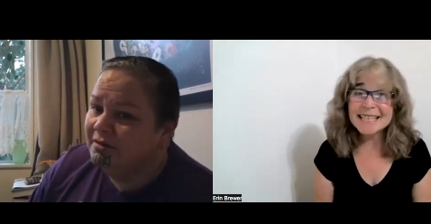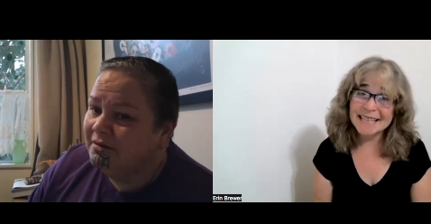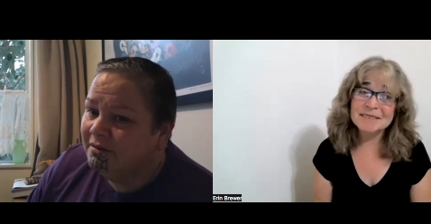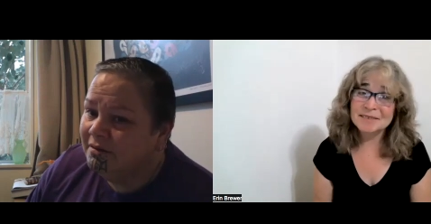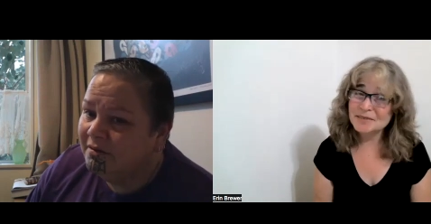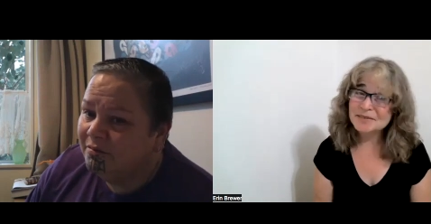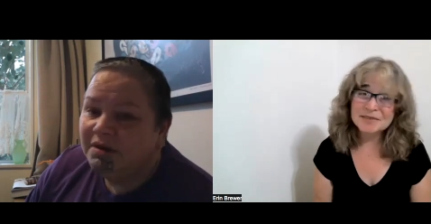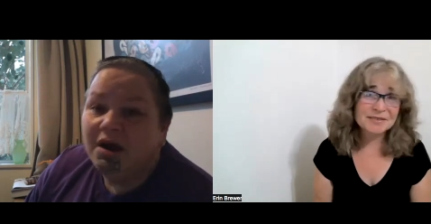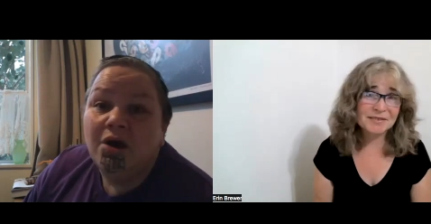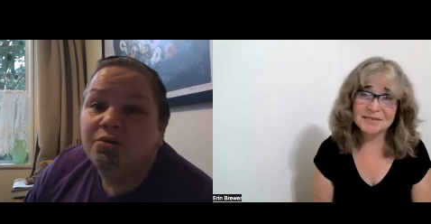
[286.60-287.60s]
Speaker 1: no, it's
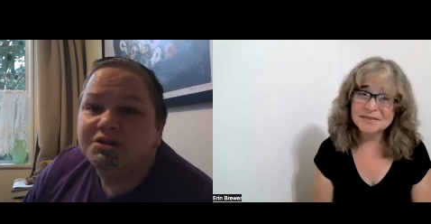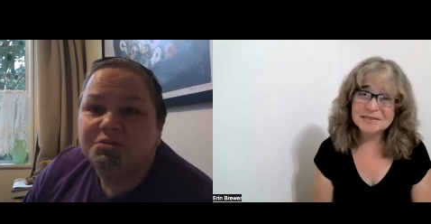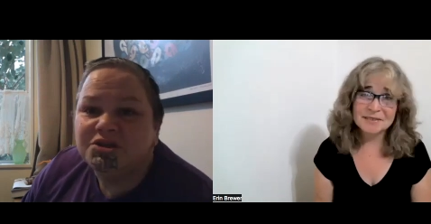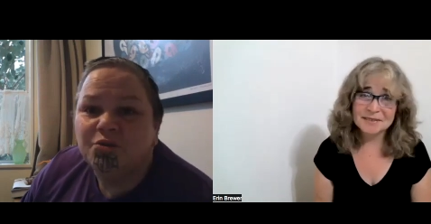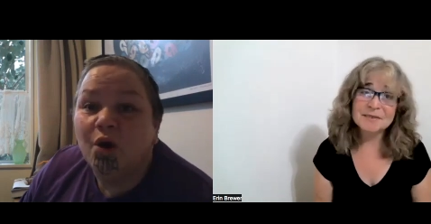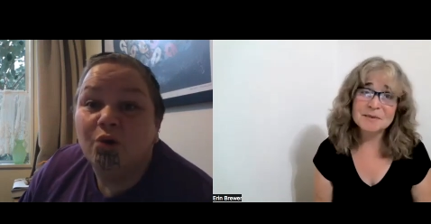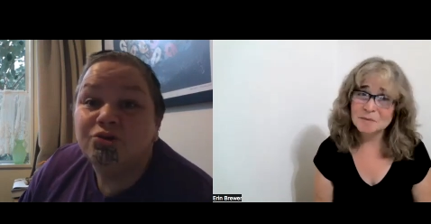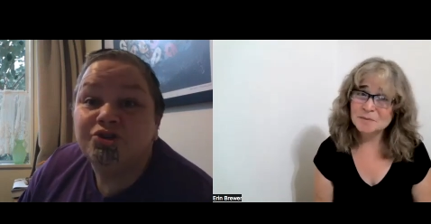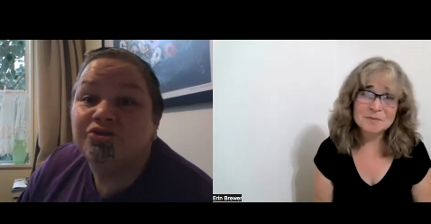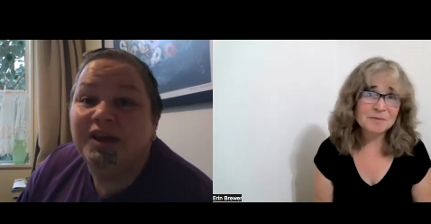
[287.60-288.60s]
Mr. Wall
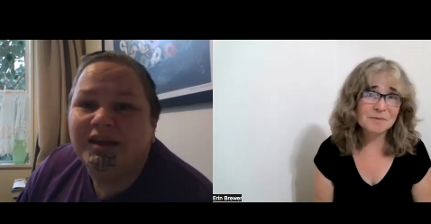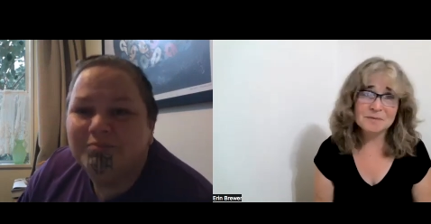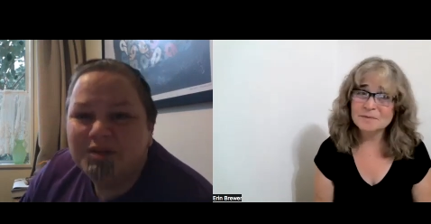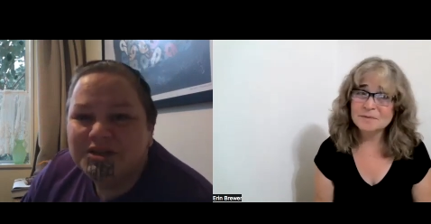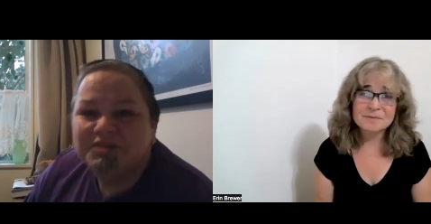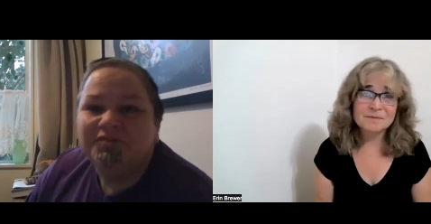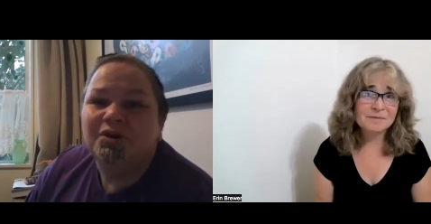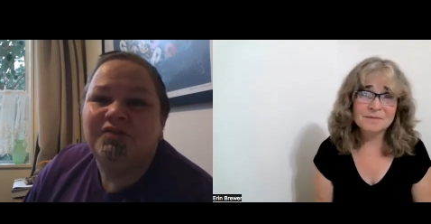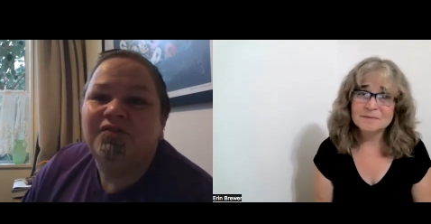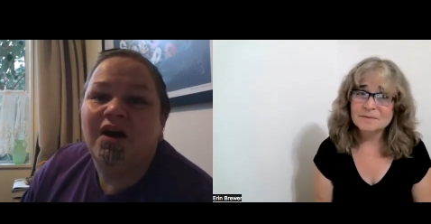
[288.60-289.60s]
Street, Mr.
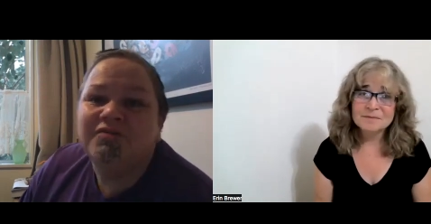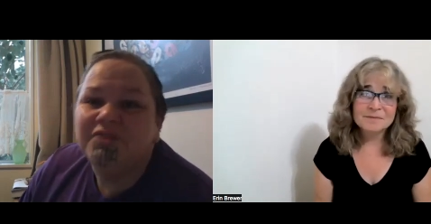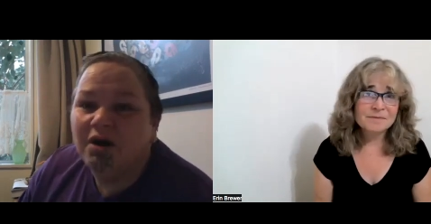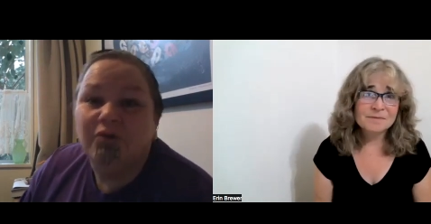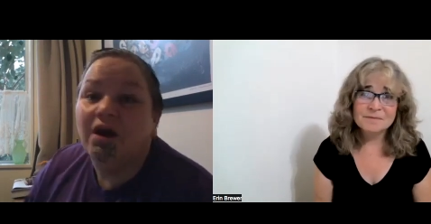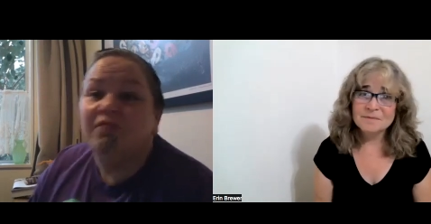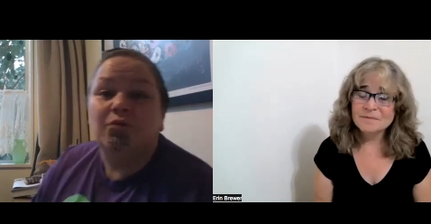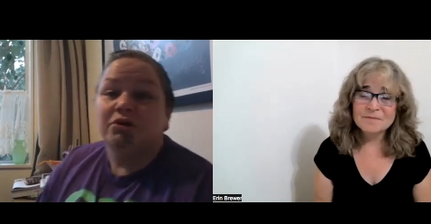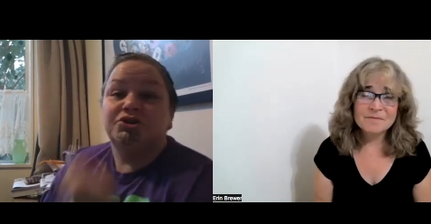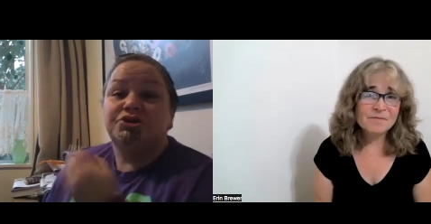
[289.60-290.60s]
45 year old. I've
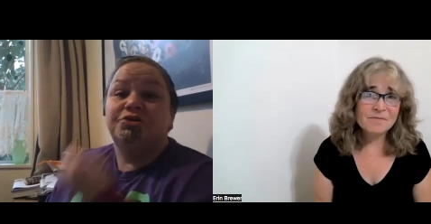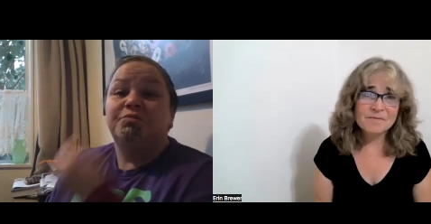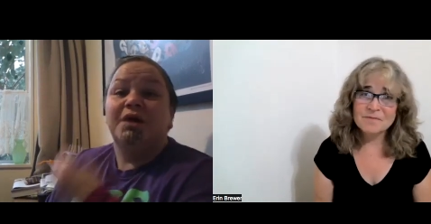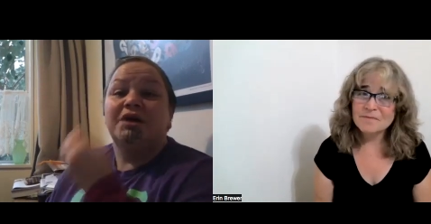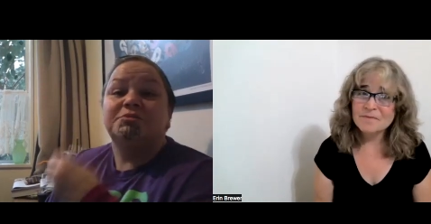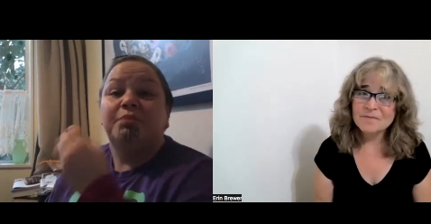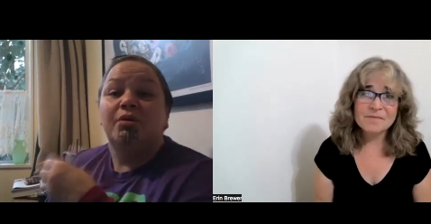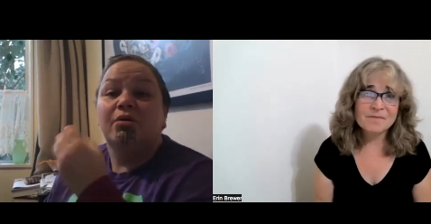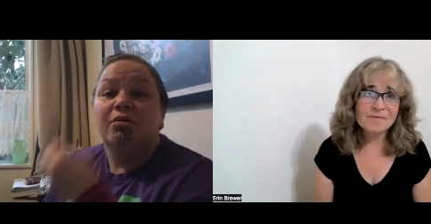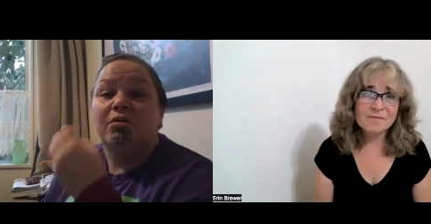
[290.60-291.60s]
watched too much
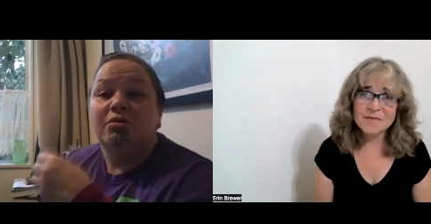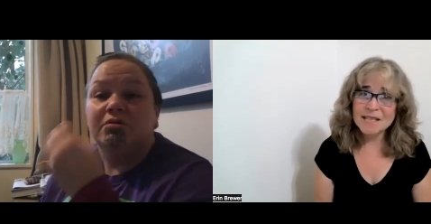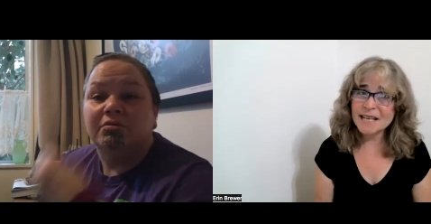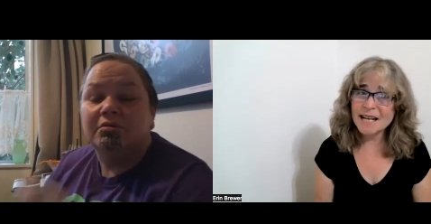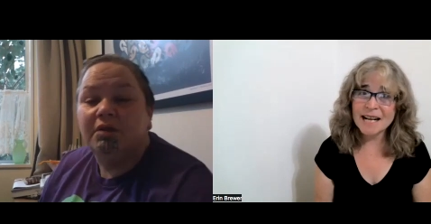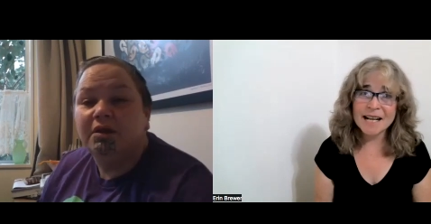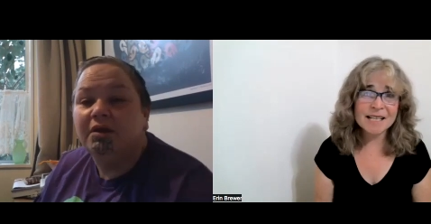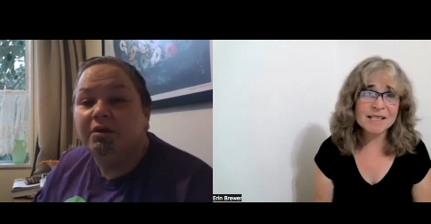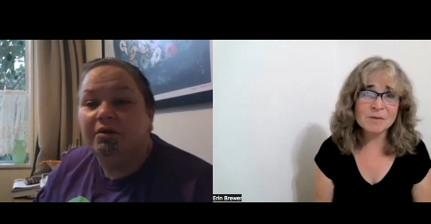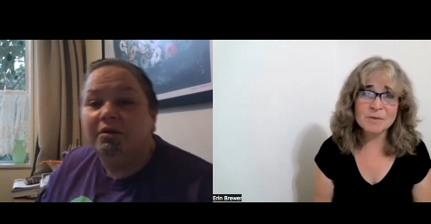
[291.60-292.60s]
porn. Yeah, you
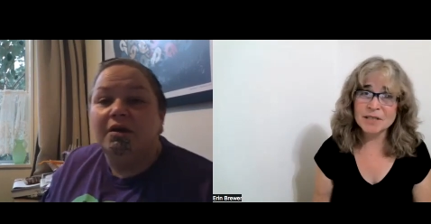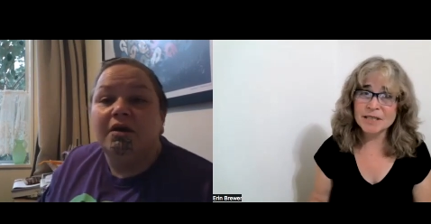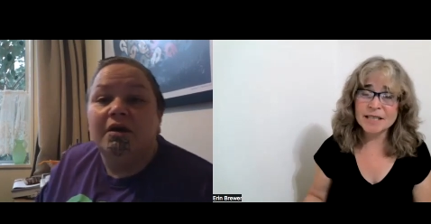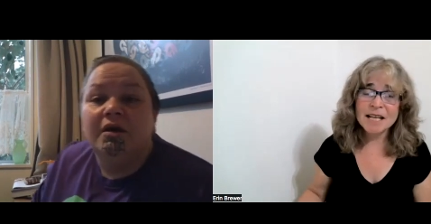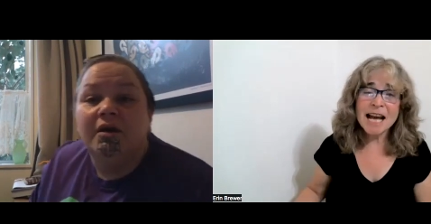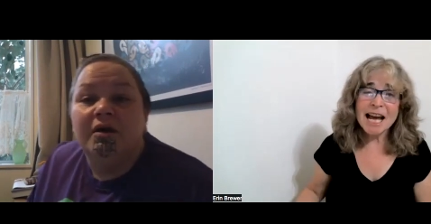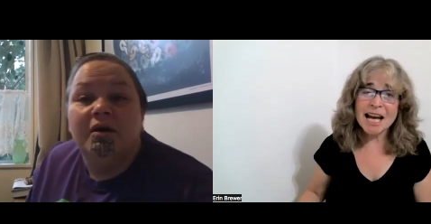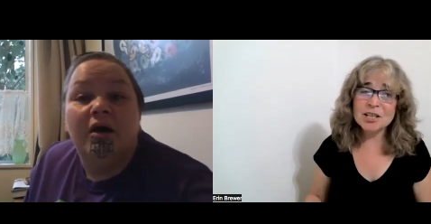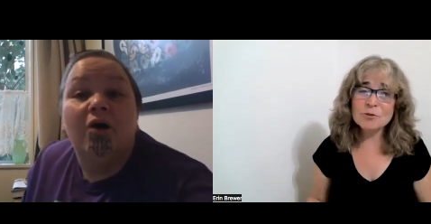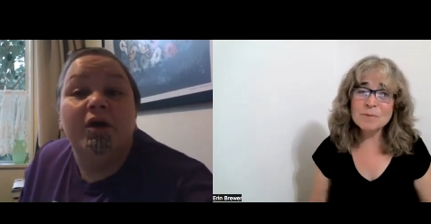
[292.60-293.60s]
know? it's
Speaker 2: really.
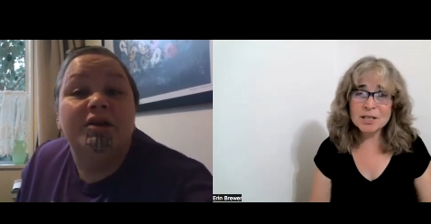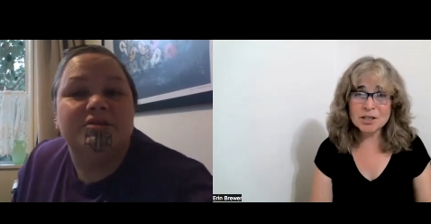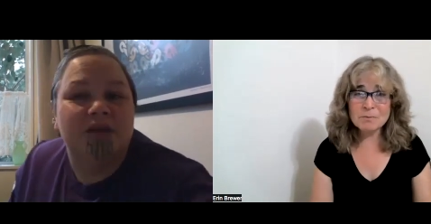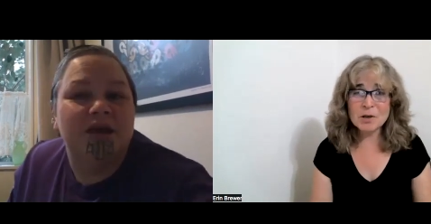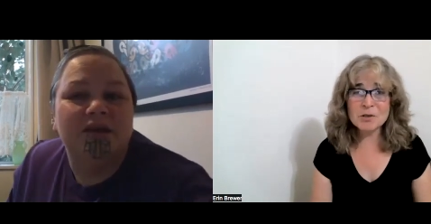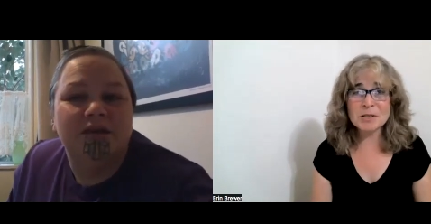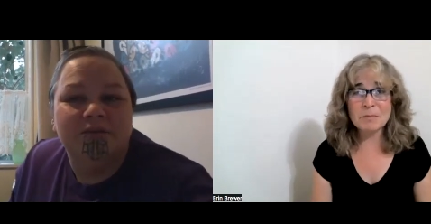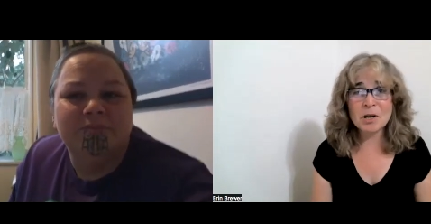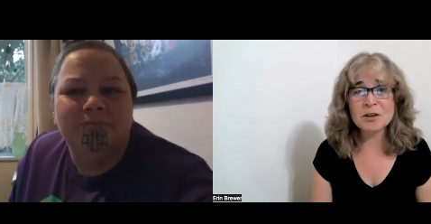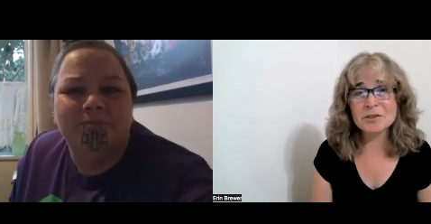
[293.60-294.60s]
And oh, you mentioned Posie
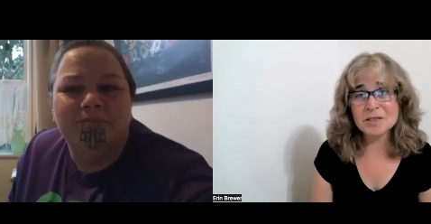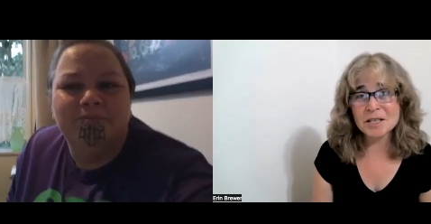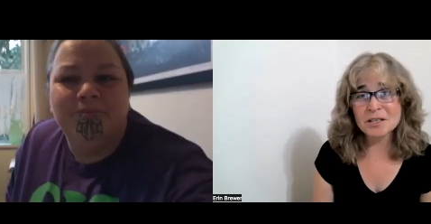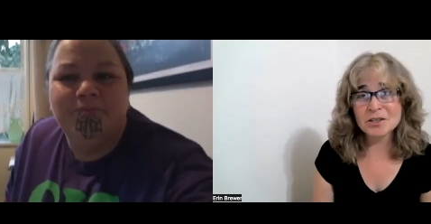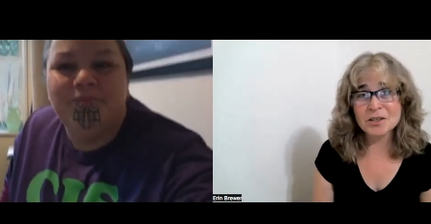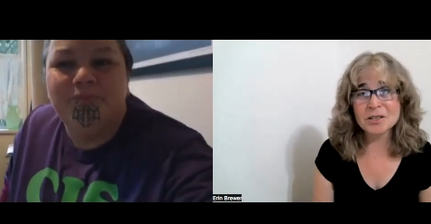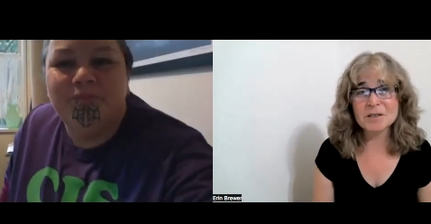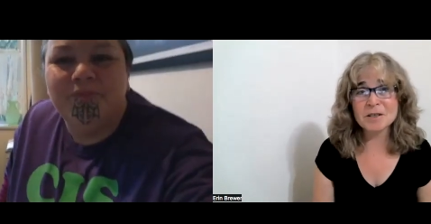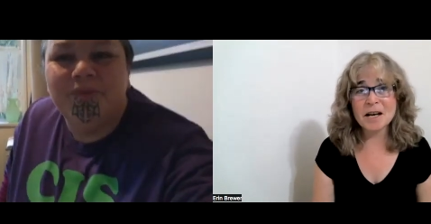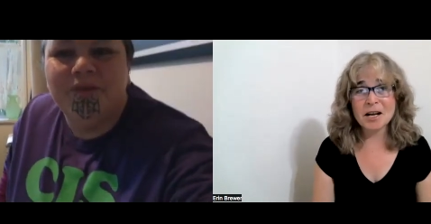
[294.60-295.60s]
Parker's t
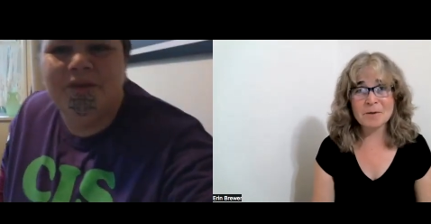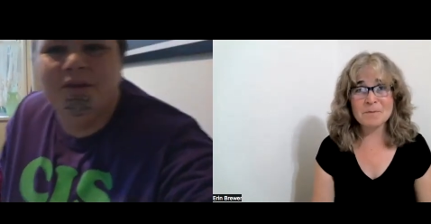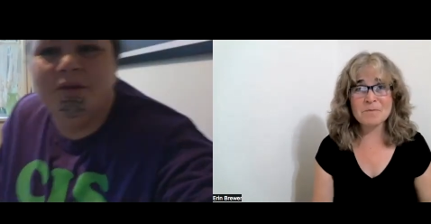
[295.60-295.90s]
shirts. Um,